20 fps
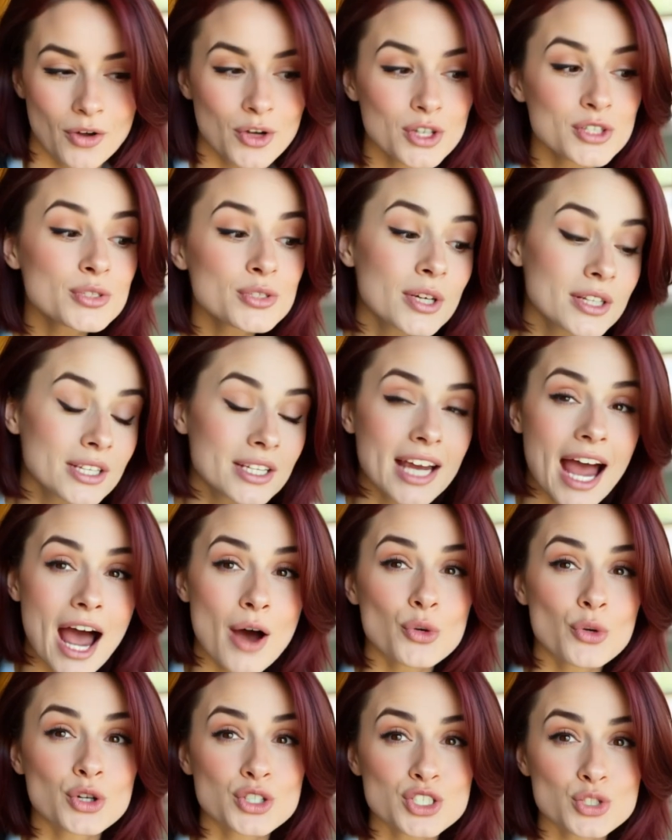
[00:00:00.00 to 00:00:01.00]
Are you spending
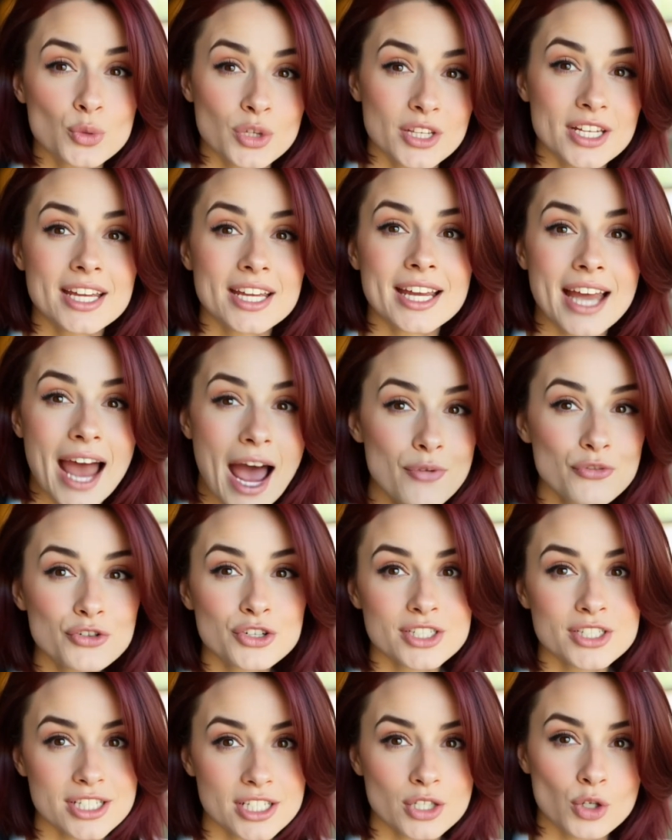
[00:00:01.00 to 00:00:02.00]
hours tweaking
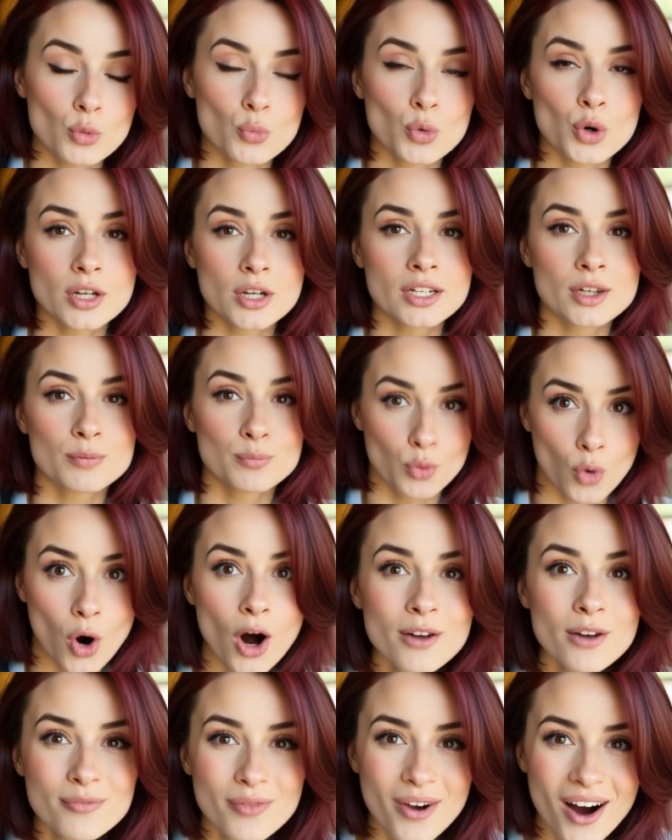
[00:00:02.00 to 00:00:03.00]
every single word in the
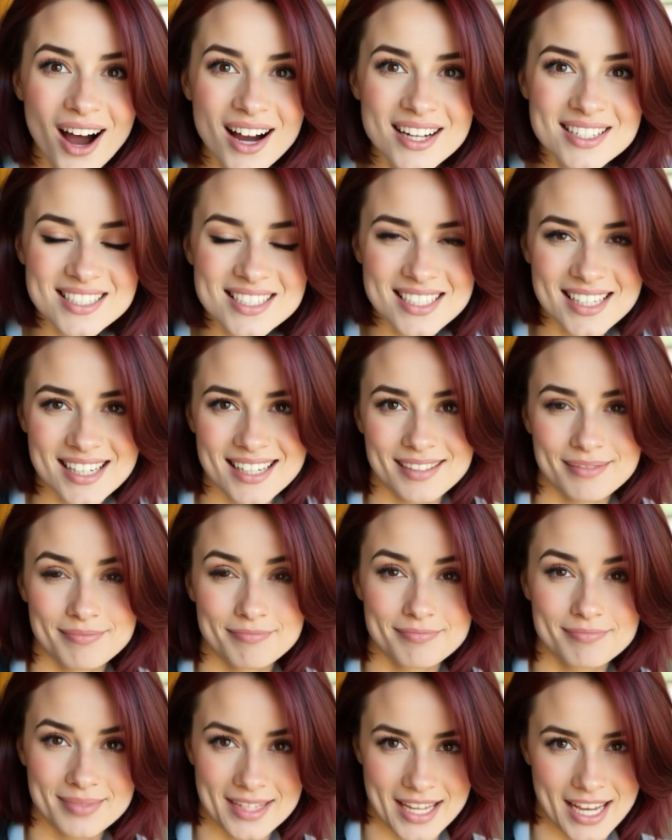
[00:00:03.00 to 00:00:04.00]
prompt box?
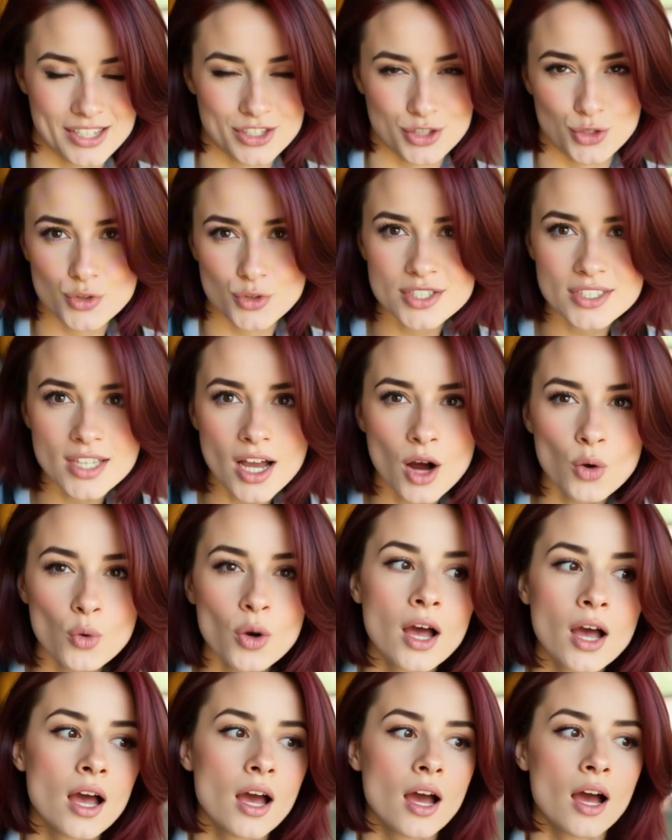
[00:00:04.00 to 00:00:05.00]
The answer is
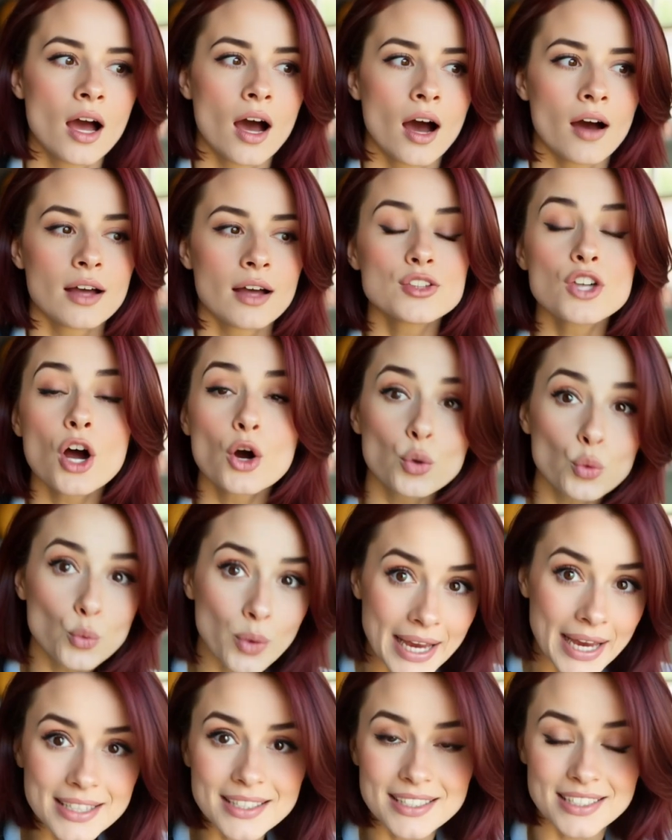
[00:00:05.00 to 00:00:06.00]
no. I'm not
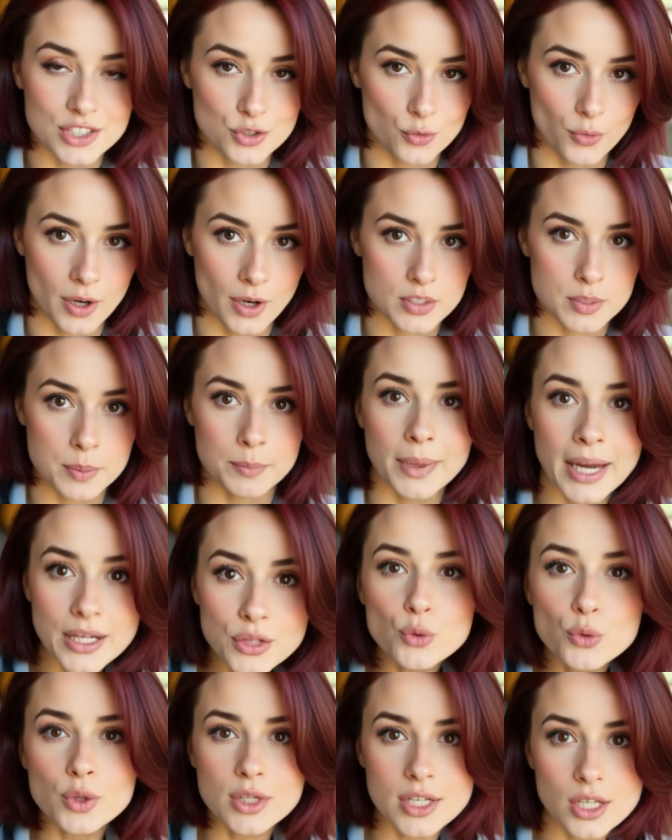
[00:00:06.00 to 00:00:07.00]
writing these prompts
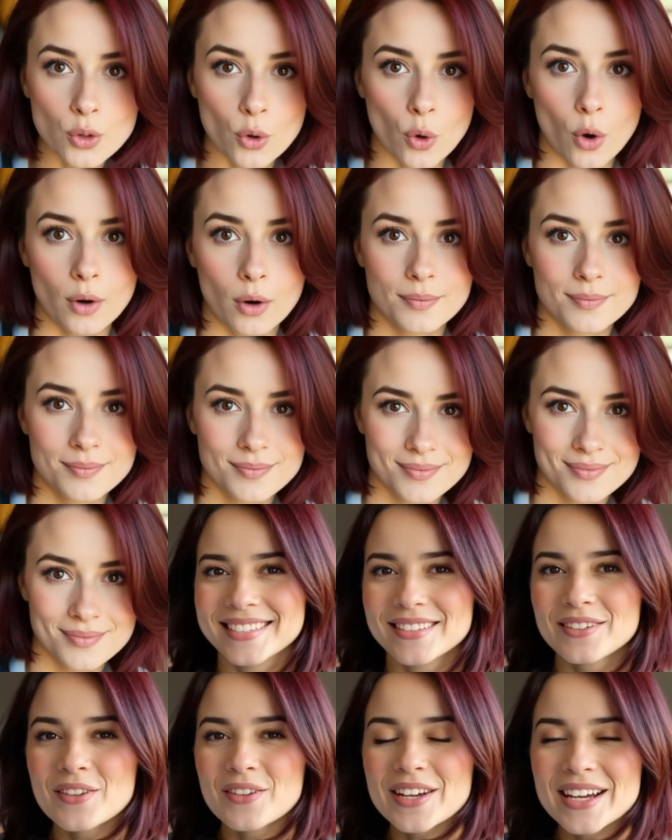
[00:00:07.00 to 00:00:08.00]
manually at all.
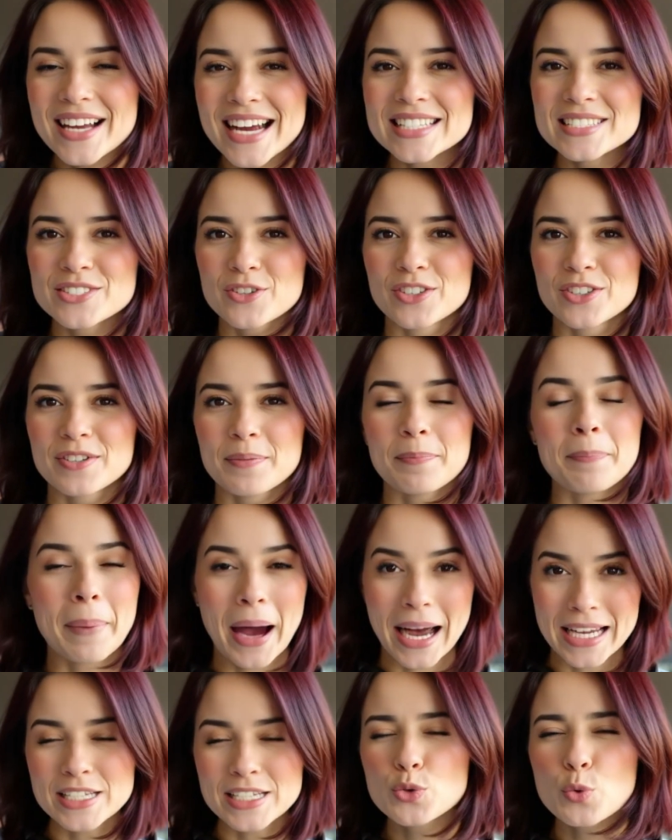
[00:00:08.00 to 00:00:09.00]
I realized that the
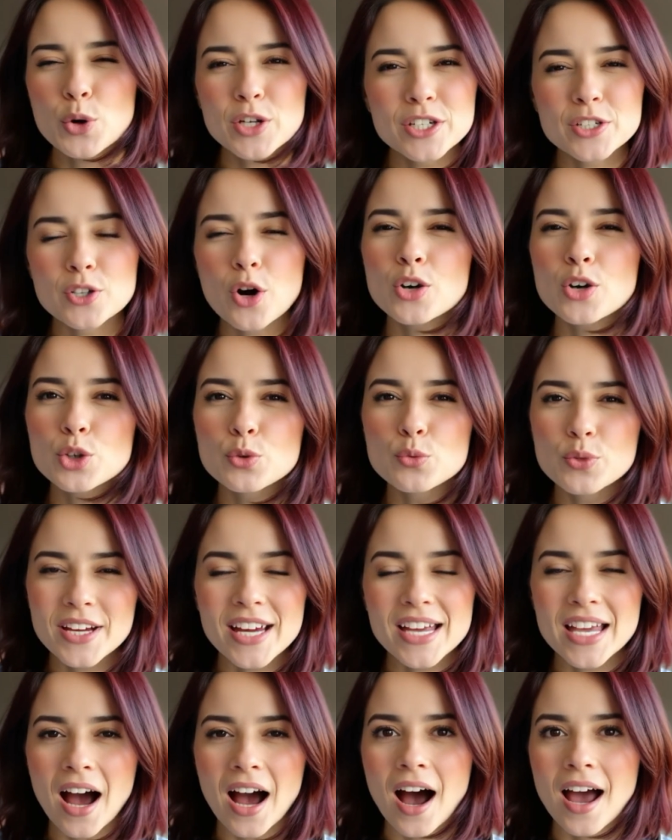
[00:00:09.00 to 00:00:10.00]
best way to talk to an
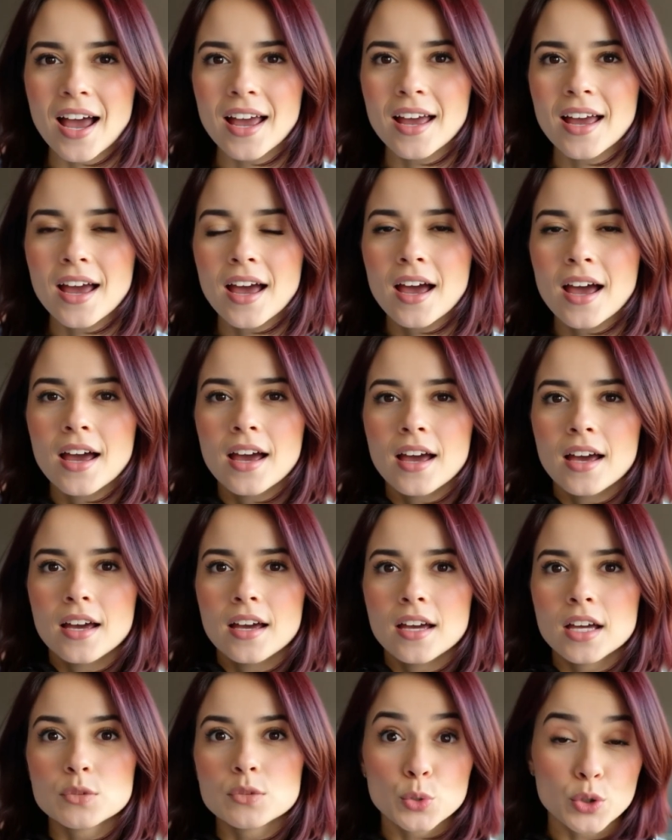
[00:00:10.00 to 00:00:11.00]
AI
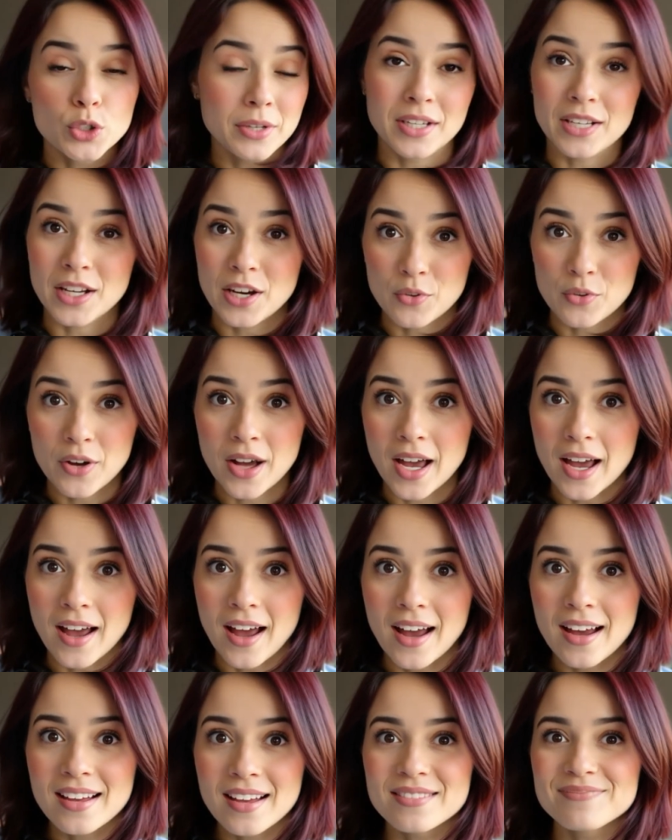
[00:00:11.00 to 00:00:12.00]
is with another
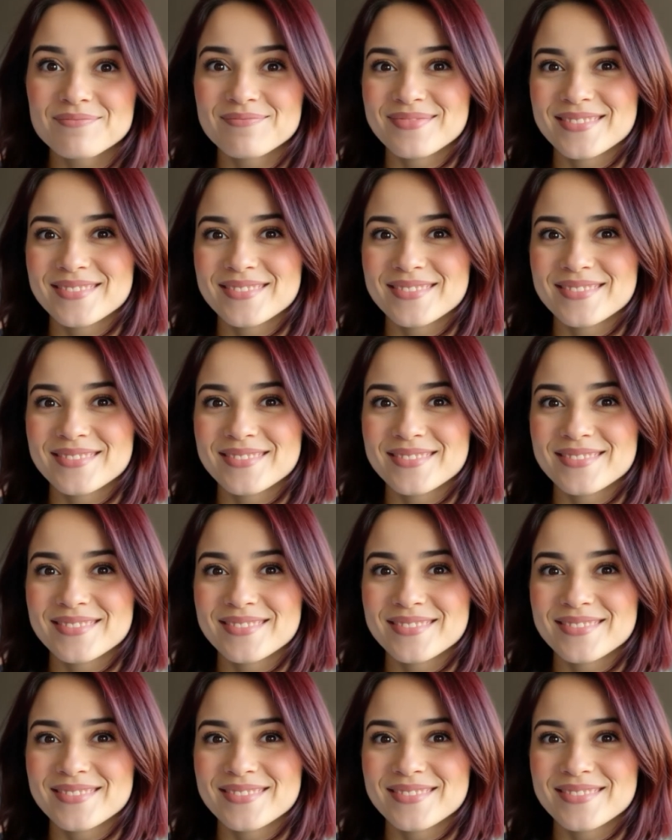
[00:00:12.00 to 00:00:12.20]
AI.